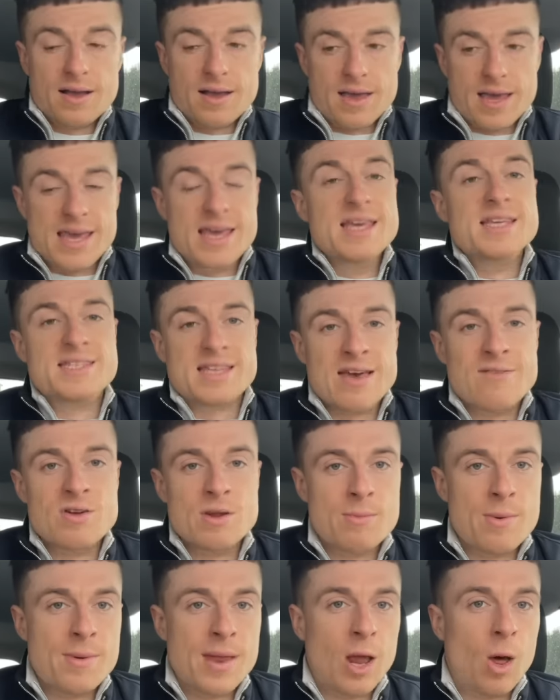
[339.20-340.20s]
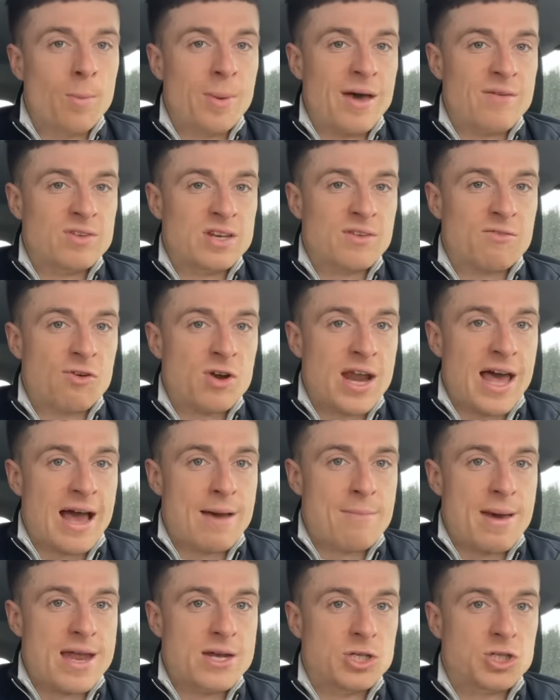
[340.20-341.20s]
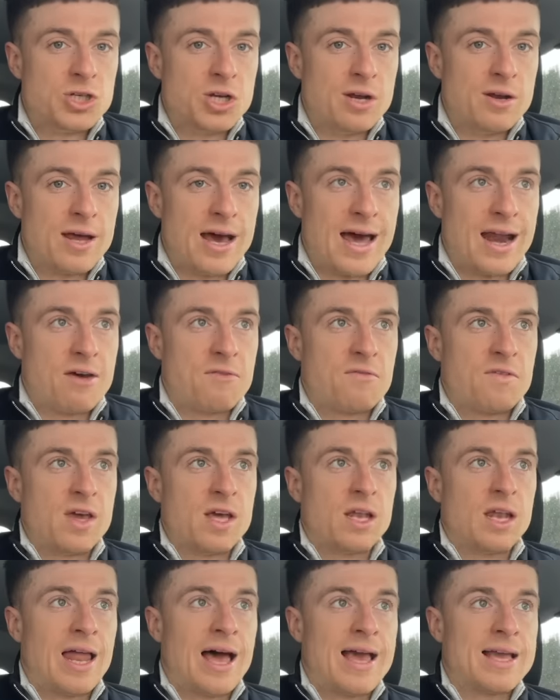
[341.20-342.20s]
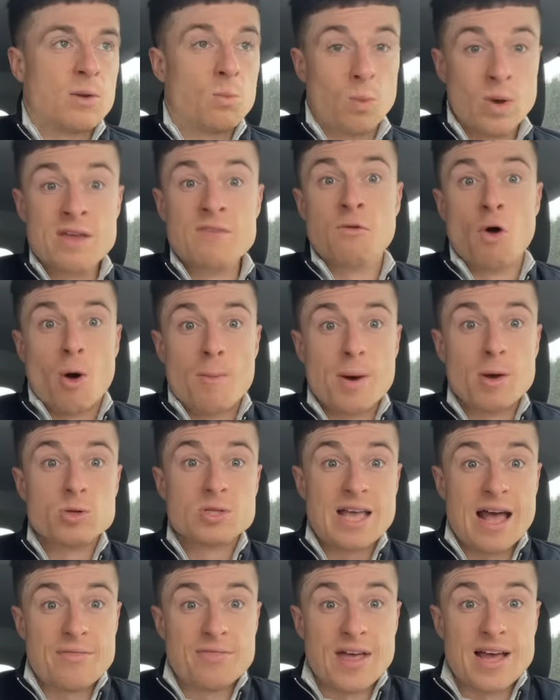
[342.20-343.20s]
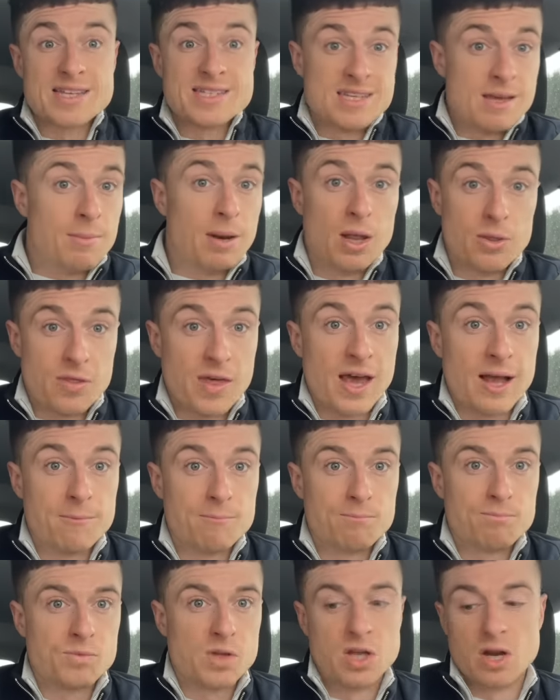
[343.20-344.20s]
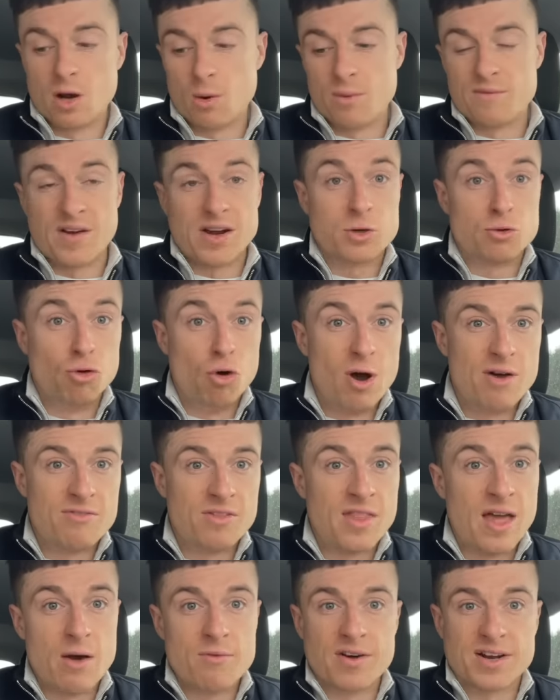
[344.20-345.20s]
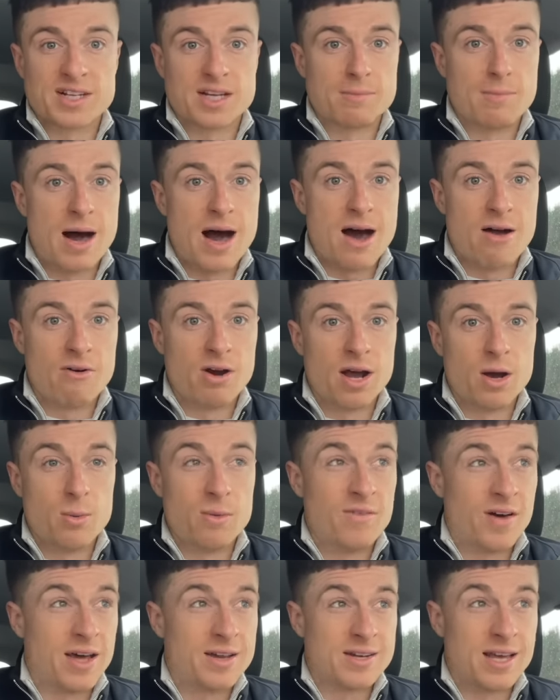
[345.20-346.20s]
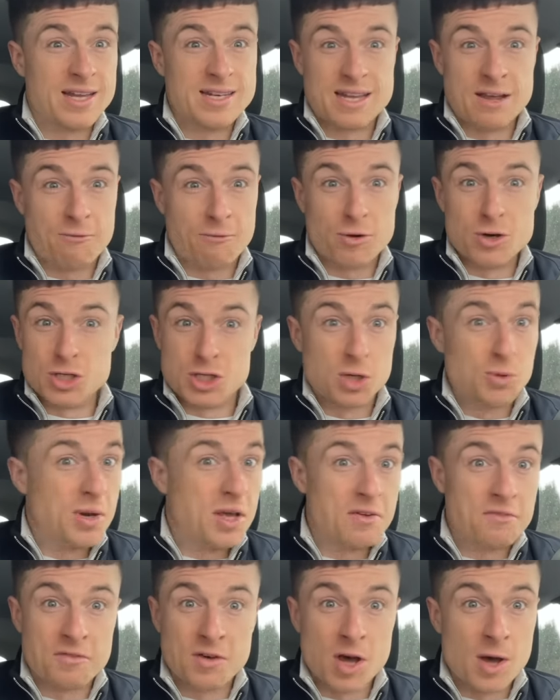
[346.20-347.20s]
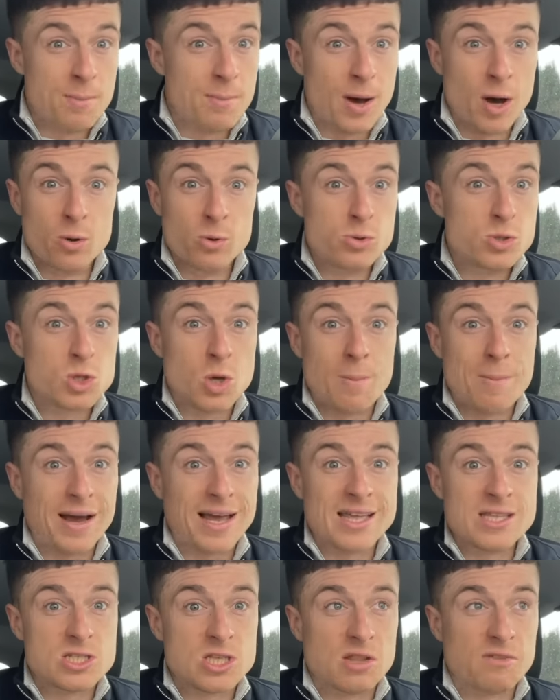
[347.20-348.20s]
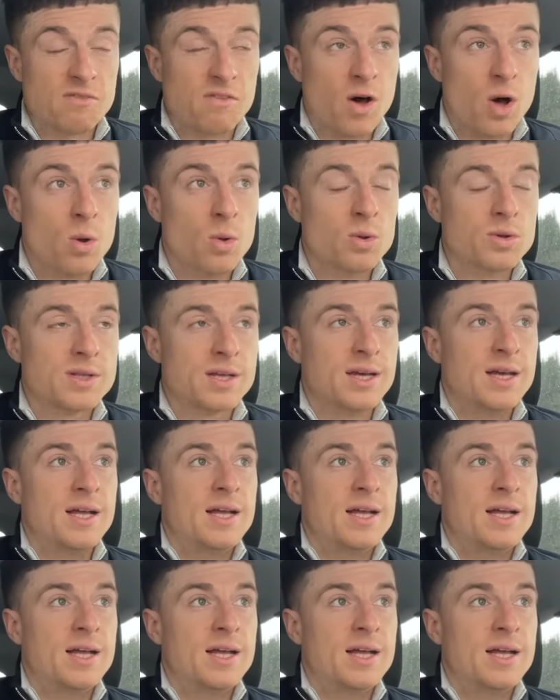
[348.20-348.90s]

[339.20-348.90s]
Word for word: he's given him a little bit of a different dimension. And I feel like we've almost had that similar thing. You know, we've had Gruev in there, we've had Kamara, we've had a different Junior Firpo who's come back into the fold.